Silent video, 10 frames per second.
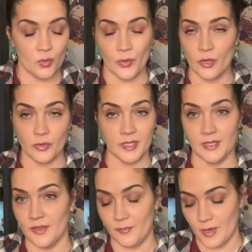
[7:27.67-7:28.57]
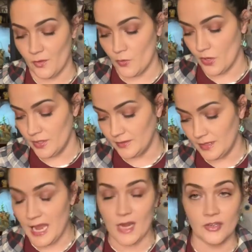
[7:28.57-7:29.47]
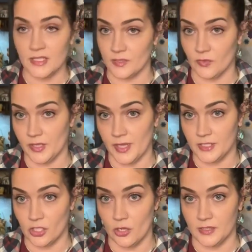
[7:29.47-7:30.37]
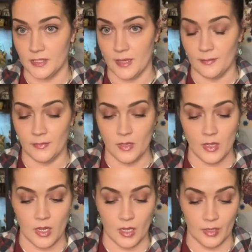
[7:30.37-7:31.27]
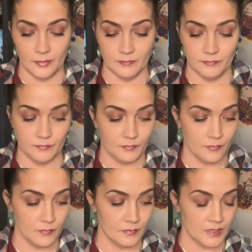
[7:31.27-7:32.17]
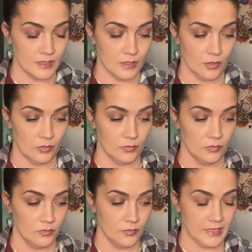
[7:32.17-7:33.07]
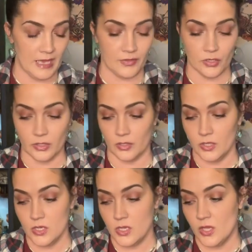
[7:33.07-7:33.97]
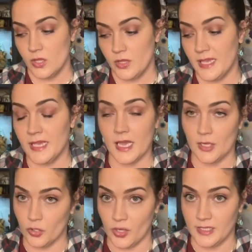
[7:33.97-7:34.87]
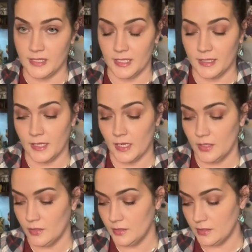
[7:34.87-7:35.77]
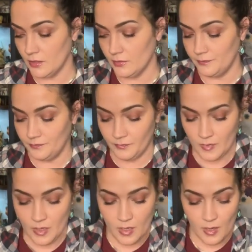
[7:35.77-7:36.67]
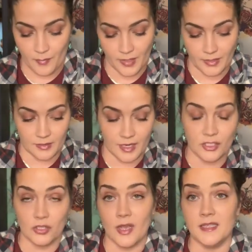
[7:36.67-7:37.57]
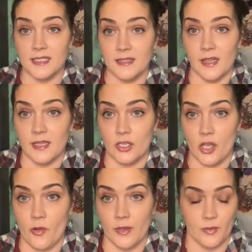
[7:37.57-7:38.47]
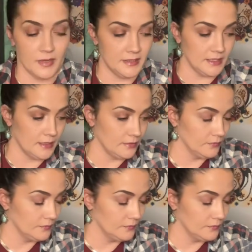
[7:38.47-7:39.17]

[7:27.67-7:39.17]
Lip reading: We don't really live by one. Aaron doesn't really like to go to them. So yeah, they get kind of crazy in there. So, but I did like going when I did.